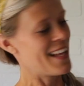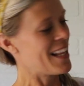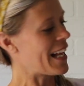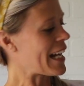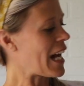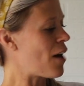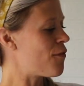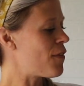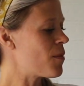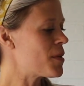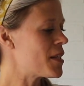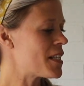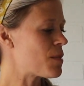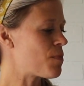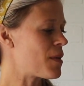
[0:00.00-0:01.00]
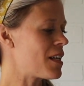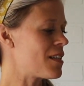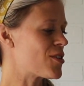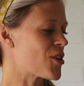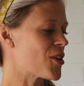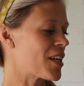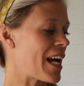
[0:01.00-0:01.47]
Like, how fun would this be
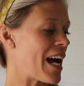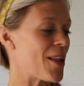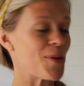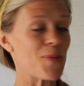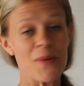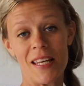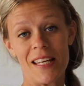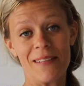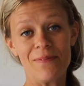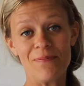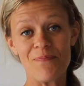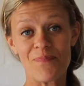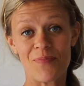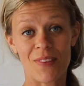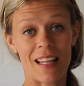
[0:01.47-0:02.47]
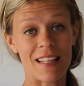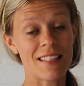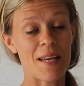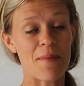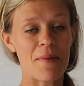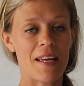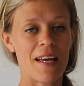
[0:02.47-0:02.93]
during Halloween that's
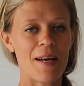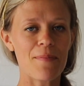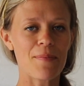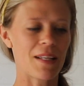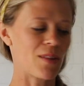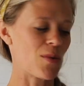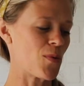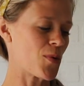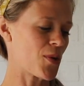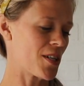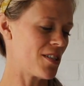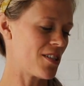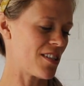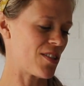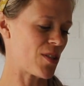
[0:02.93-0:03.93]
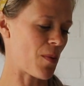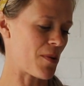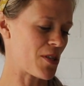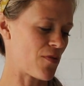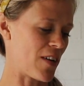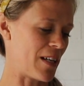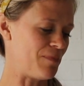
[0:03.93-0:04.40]
coming up? Like, the orange is so much
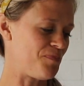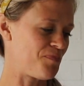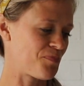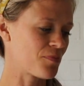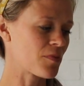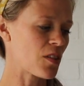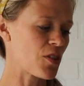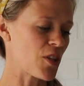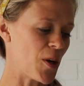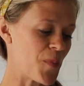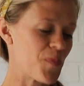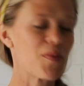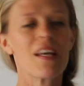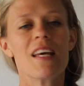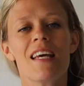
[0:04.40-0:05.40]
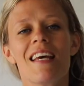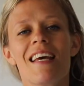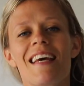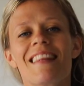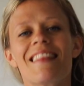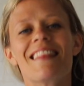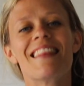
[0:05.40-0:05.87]
fun. So
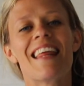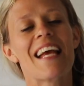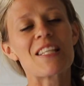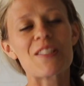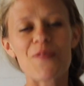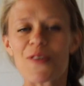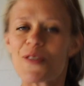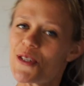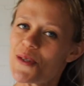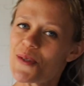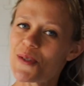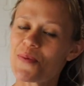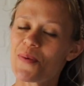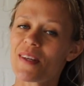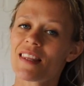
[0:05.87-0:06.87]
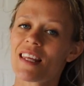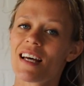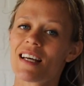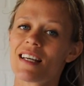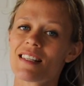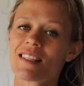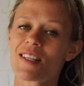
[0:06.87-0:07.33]
thanks for juicing with
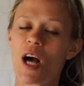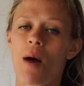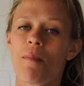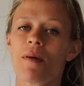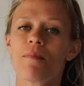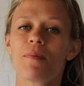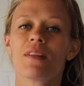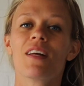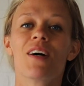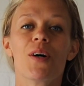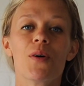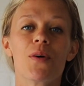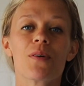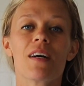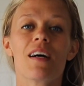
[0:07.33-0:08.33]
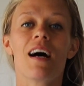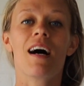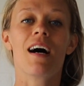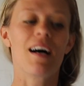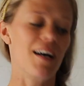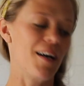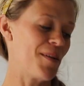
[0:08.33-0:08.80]
us. Comment below
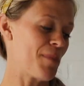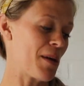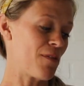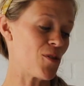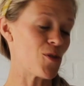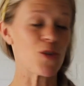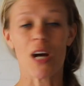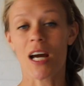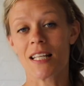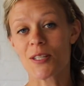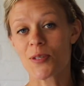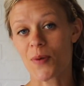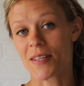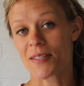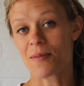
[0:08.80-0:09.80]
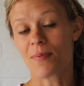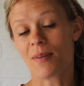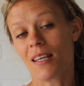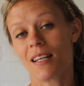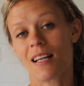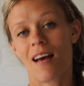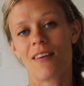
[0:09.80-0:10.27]
if you tried this recipe
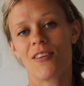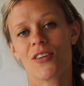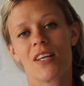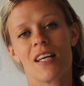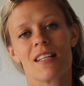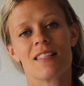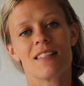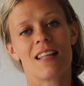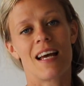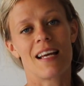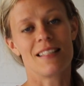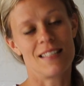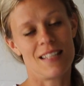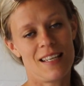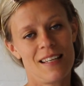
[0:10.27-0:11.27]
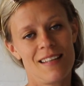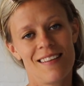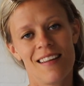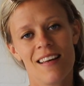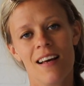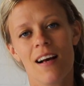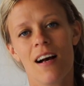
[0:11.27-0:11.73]
and how your kids liked it.
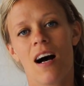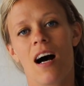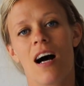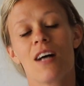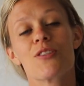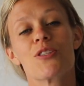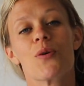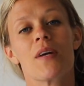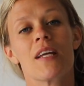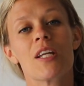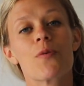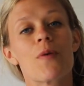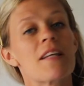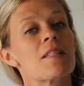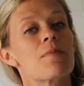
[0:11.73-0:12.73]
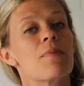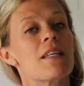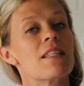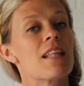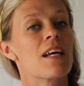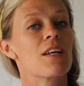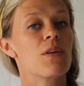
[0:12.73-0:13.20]
Also, any recipes
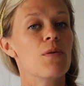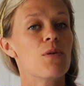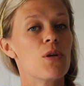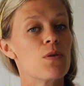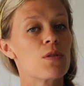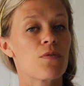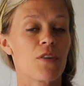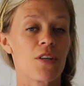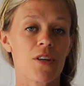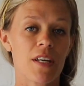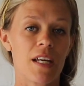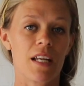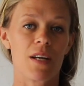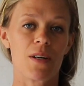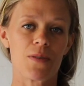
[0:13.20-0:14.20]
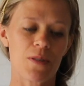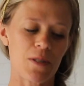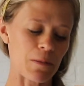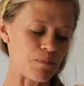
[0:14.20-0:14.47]
that you use for your kiddos.